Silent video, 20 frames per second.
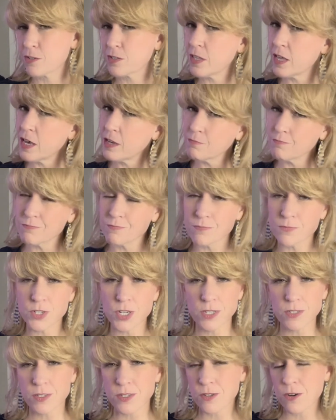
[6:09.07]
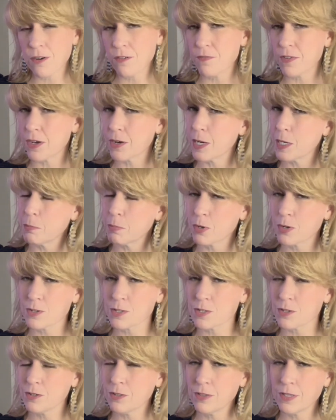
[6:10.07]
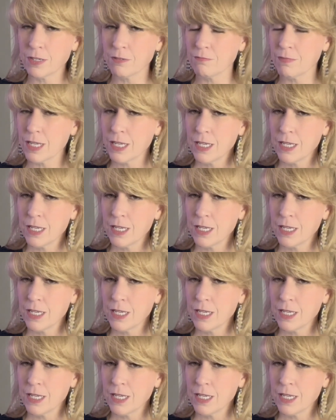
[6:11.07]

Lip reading: that just are very personal, and